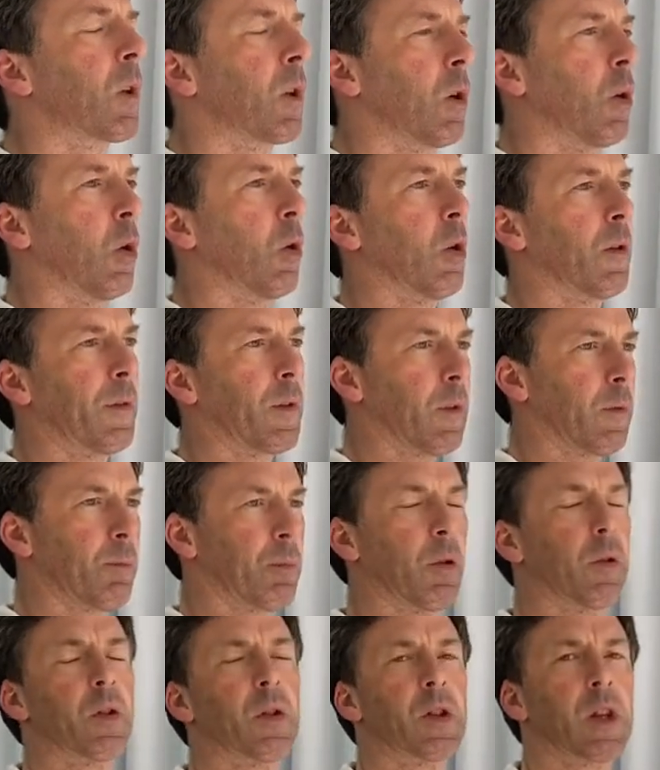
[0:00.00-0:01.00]
or if you've
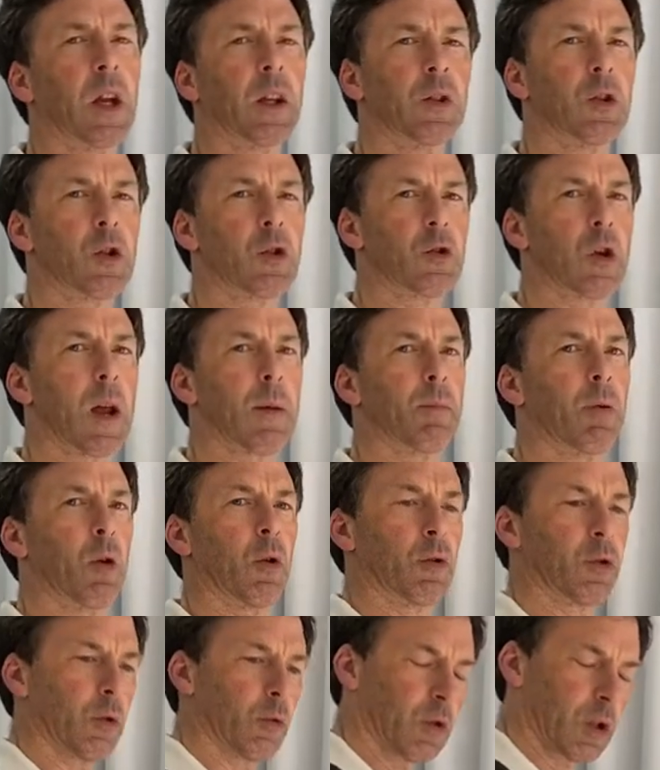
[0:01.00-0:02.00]
put the second strap
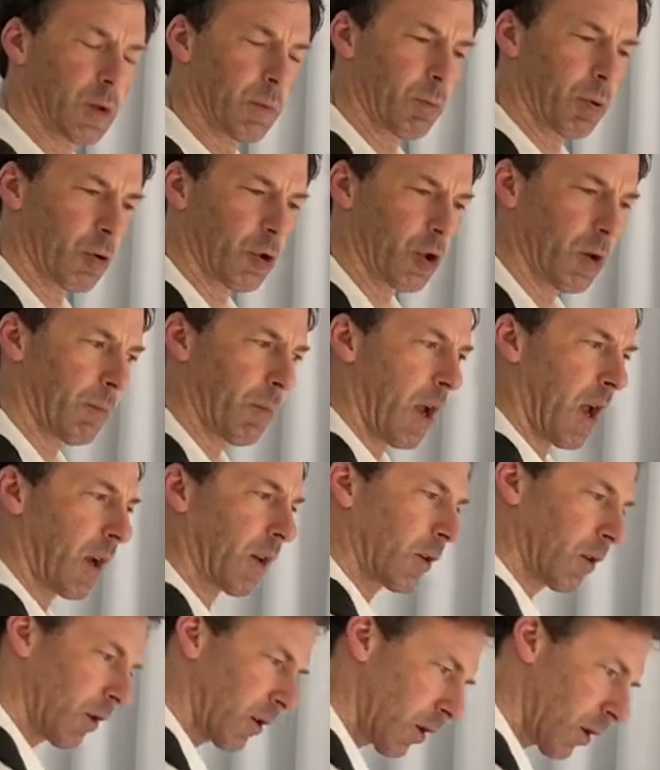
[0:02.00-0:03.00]
on, you just push it
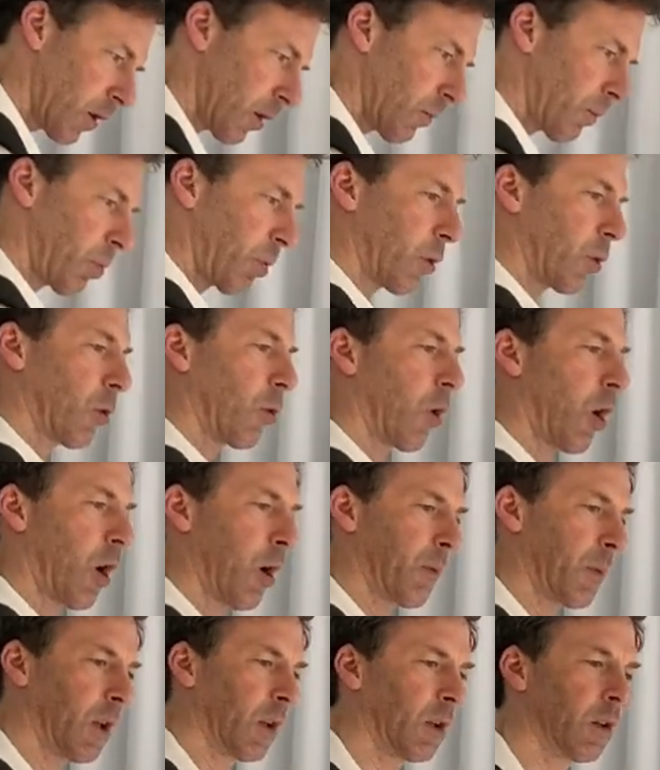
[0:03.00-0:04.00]
back, put your
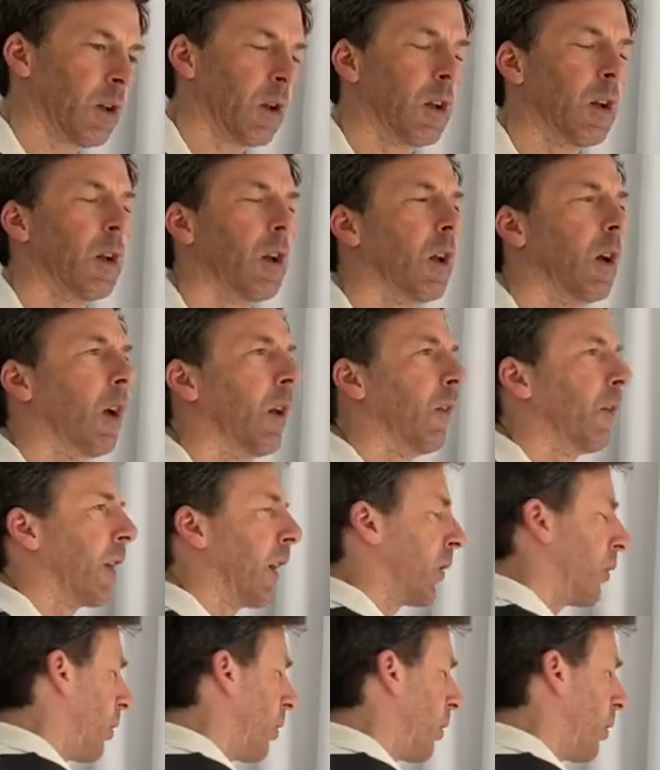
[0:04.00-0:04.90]
arm in, and then